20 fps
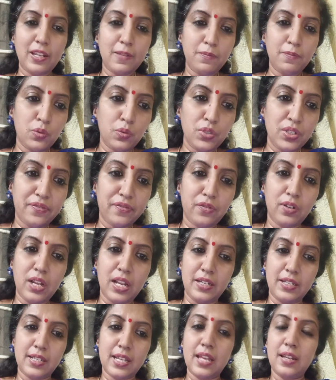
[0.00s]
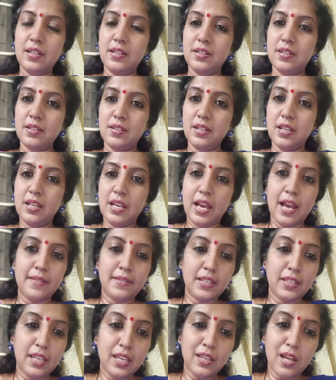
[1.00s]
beautiful and talented and the
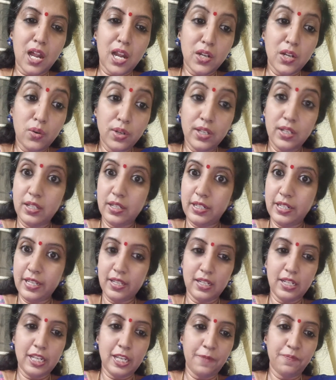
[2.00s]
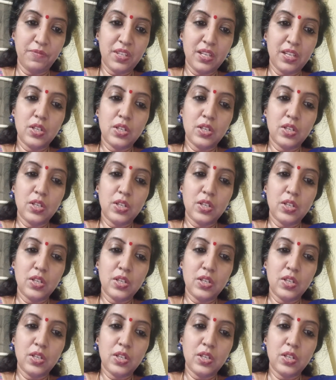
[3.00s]
king adored her dearly.